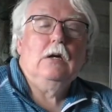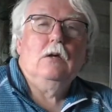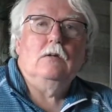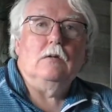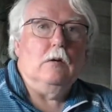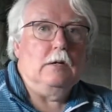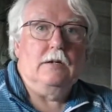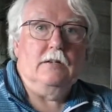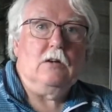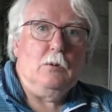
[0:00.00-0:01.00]
So it
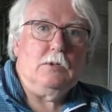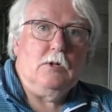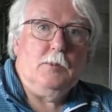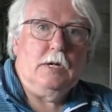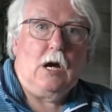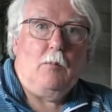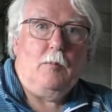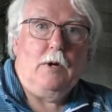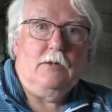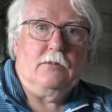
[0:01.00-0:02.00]
is always going to be a
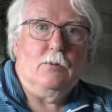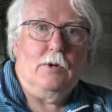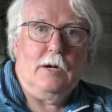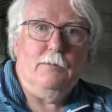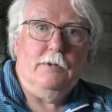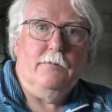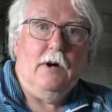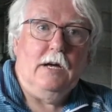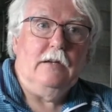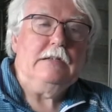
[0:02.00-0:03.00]
compromise. So what I would
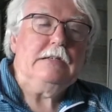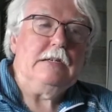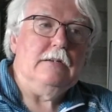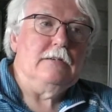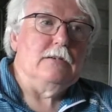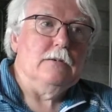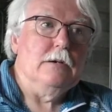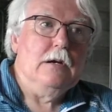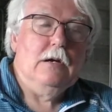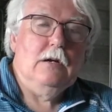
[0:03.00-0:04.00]
advise is to
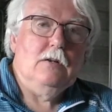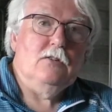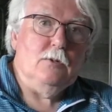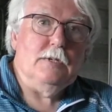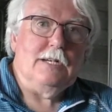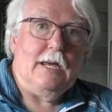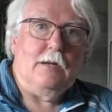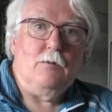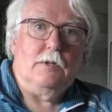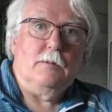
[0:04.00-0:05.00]
do a
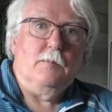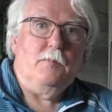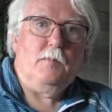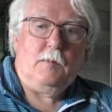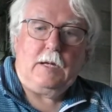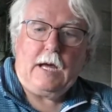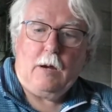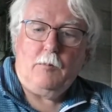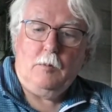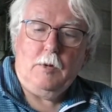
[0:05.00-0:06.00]
take with the
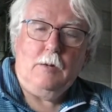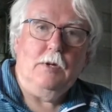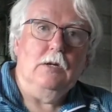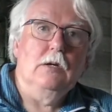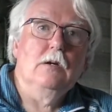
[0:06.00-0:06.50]
camera maybe